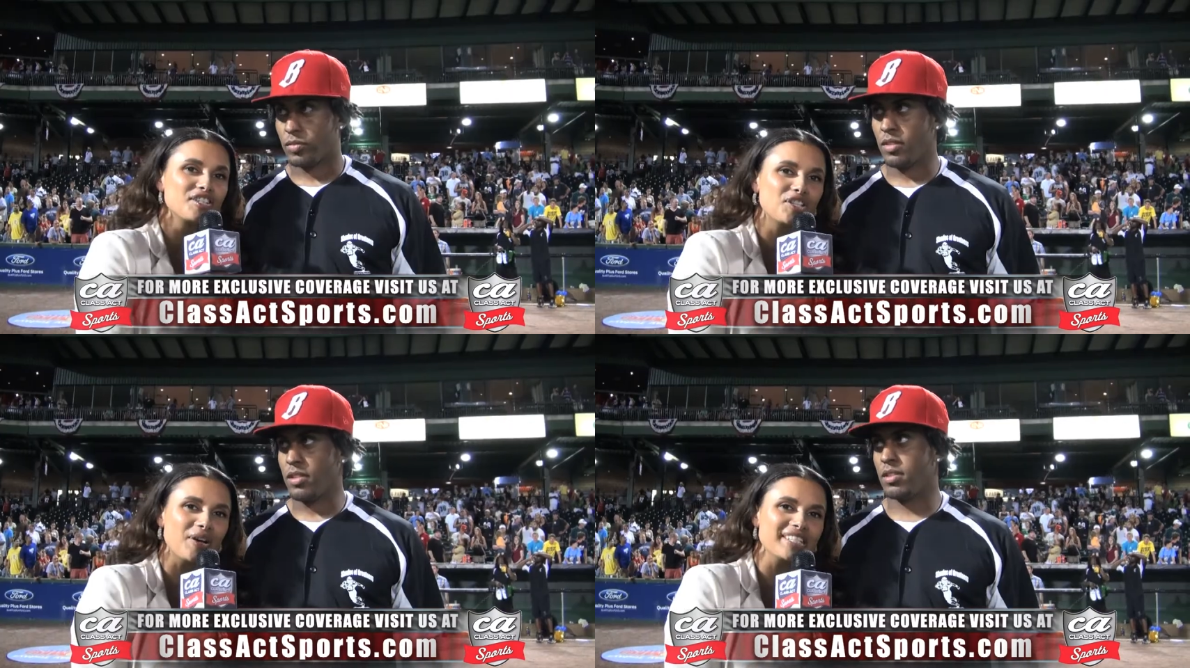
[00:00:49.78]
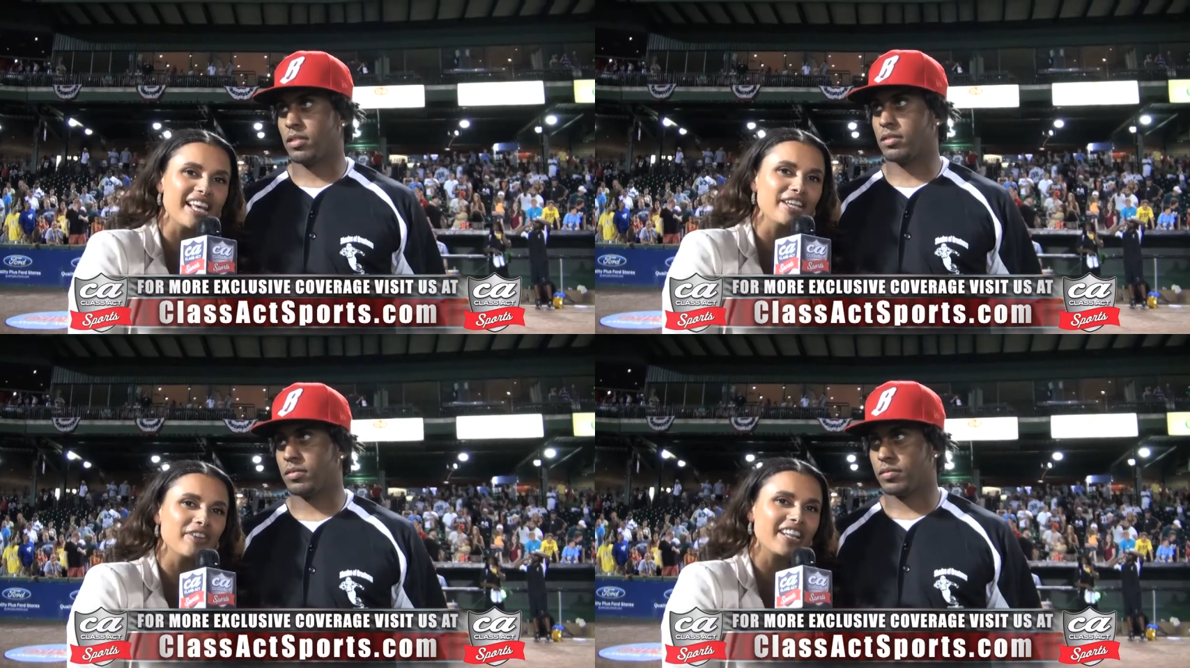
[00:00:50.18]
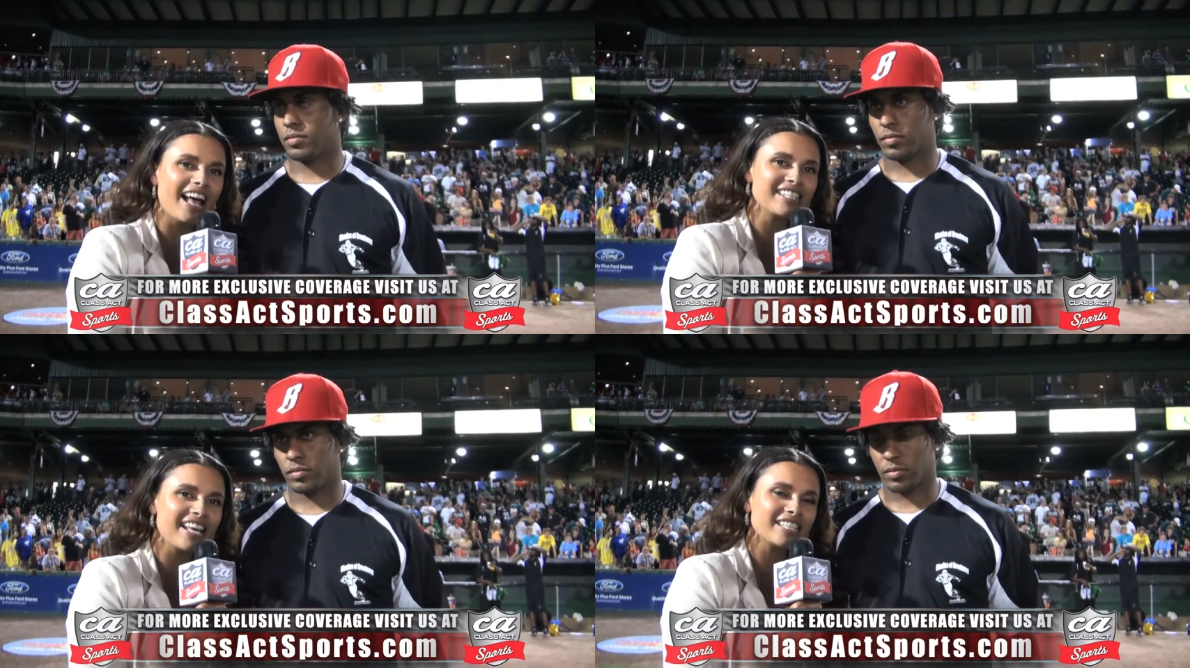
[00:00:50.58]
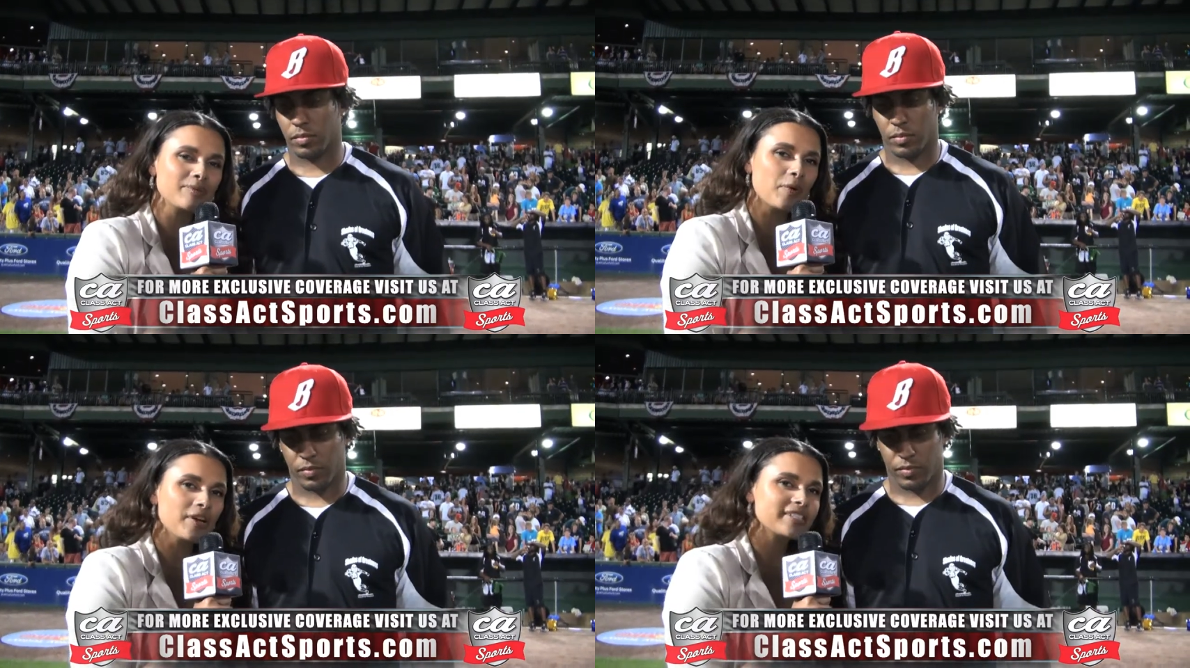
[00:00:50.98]
Speaker 1: Joy Taylor for Class Act
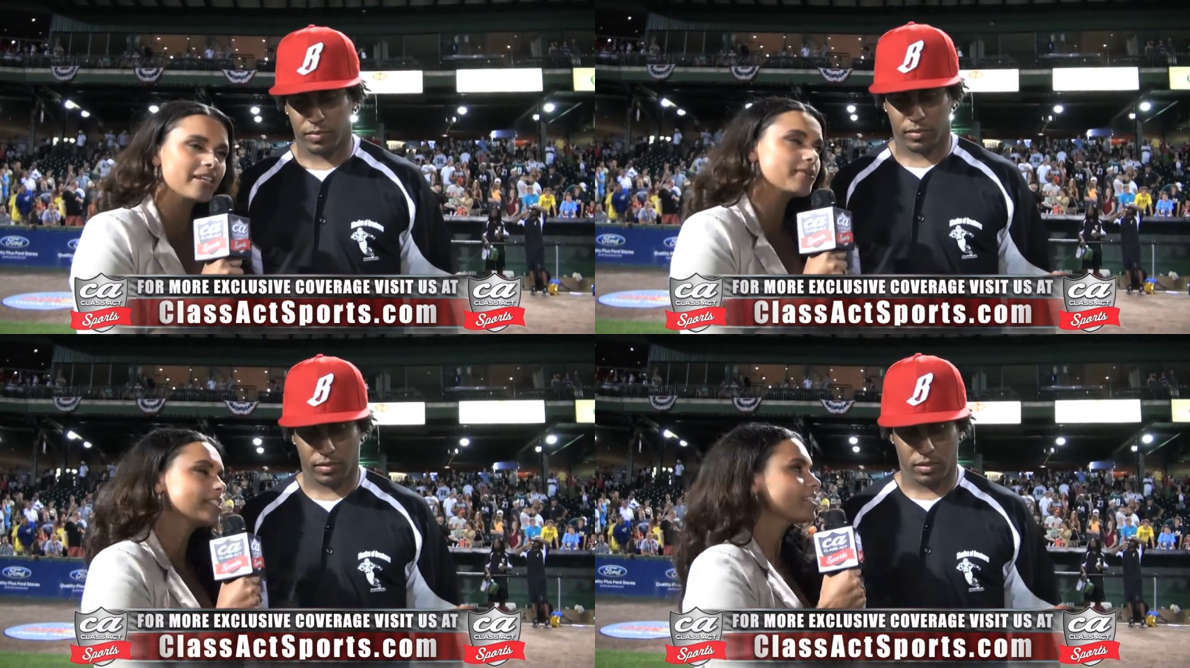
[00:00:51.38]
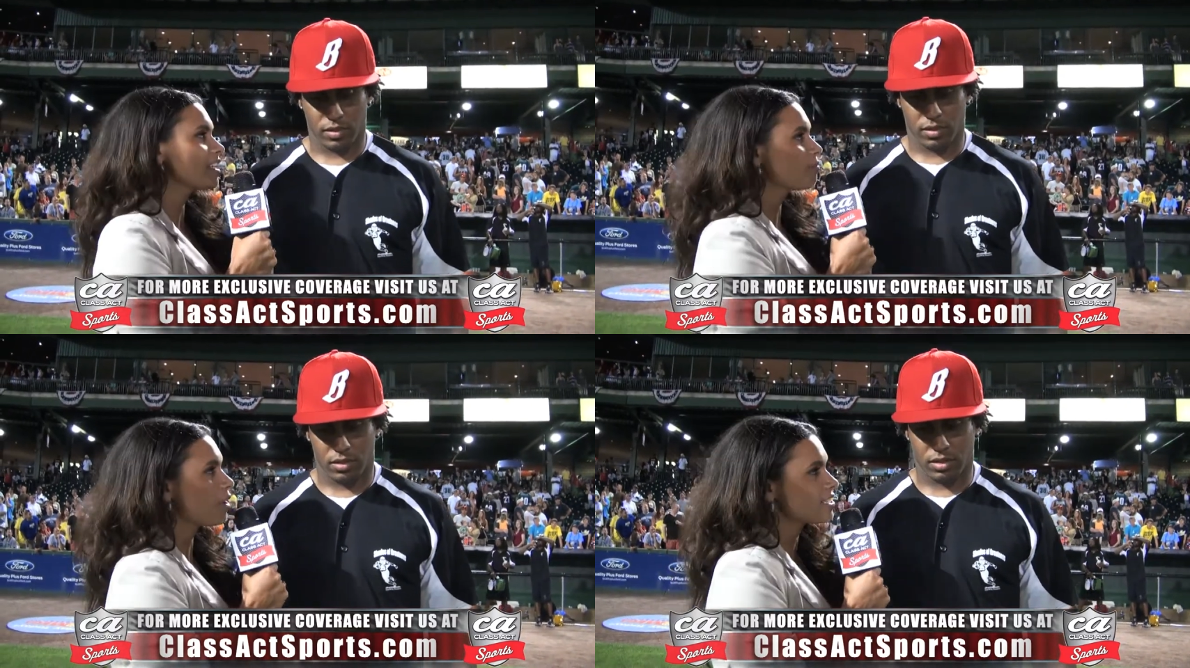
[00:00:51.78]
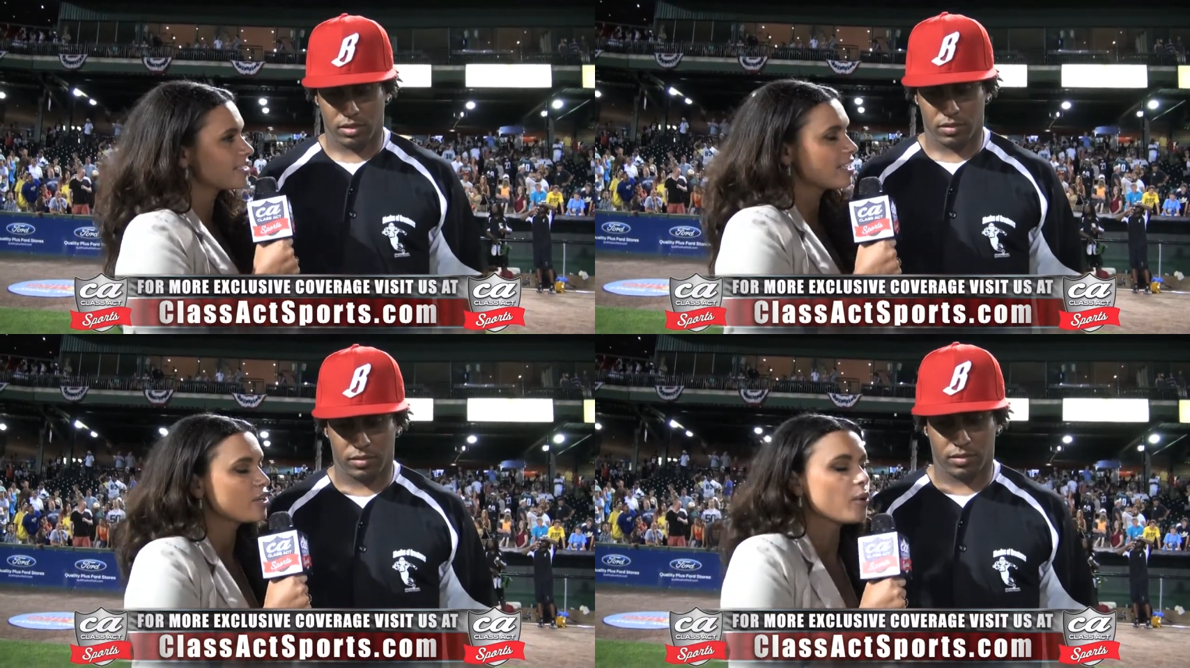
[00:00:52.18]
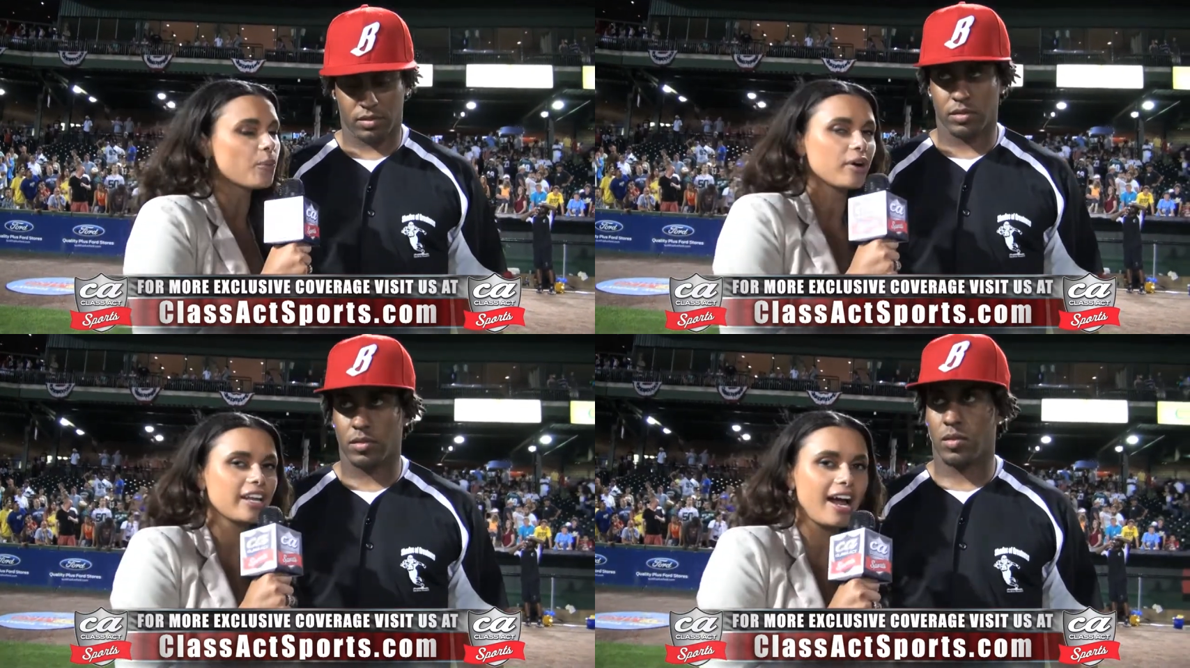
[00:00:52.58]
Sports here with Steve Breaston,
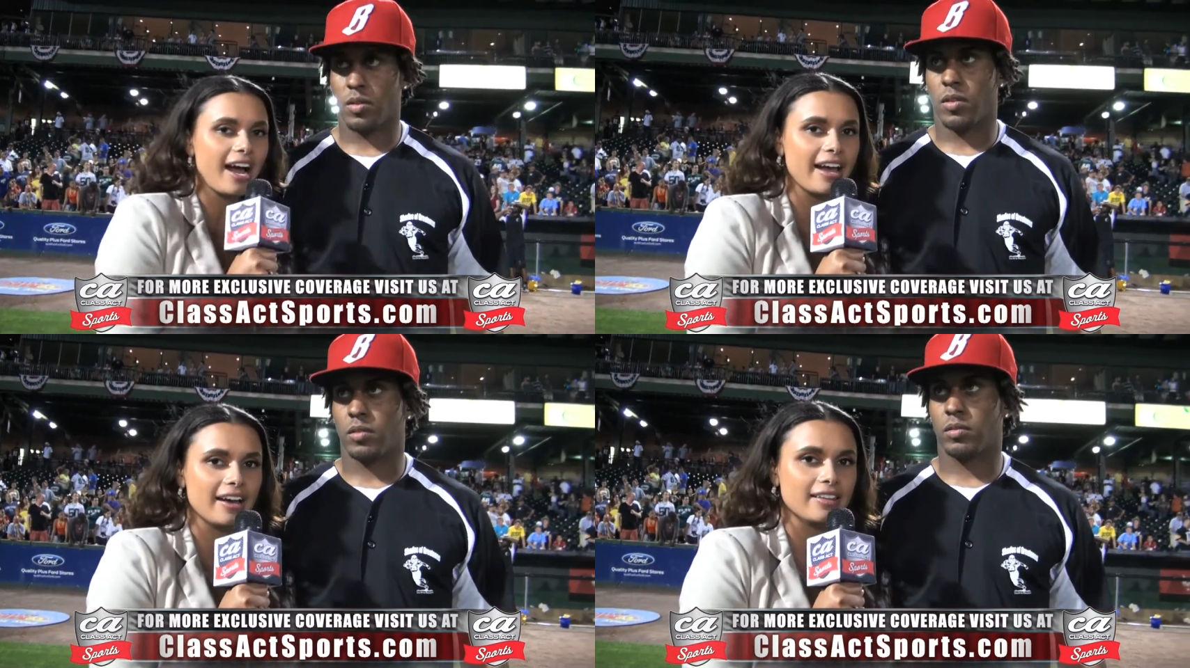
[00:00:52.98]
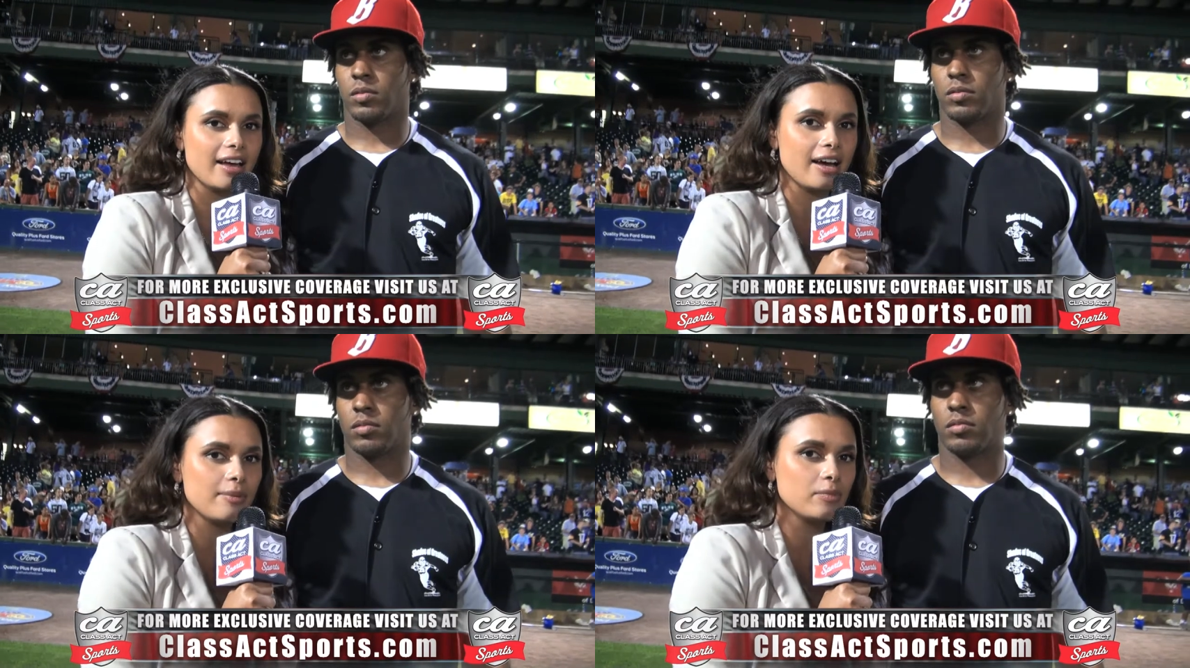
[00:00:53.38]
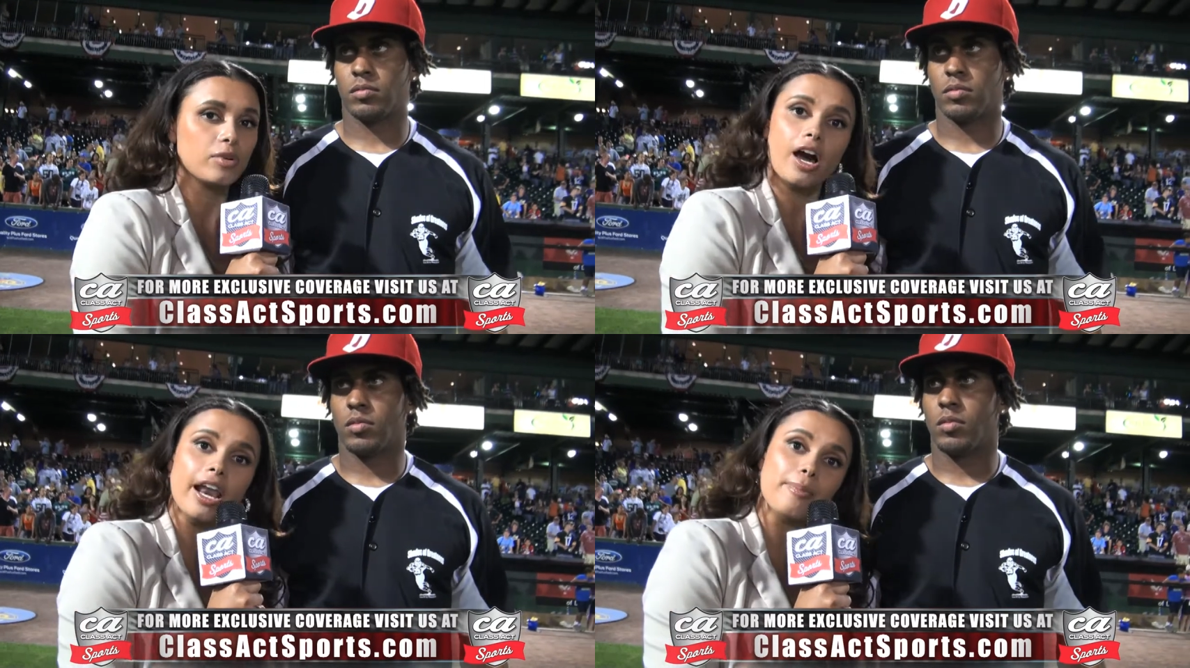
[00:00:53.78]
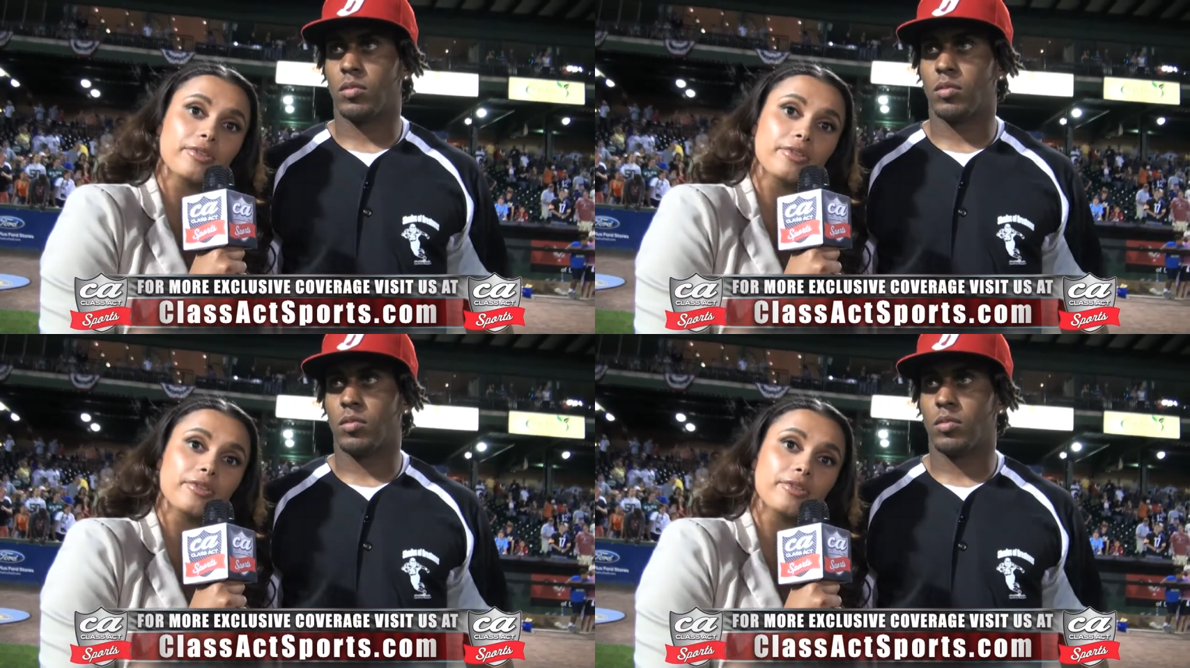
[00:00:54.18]
Woody High alum, caught up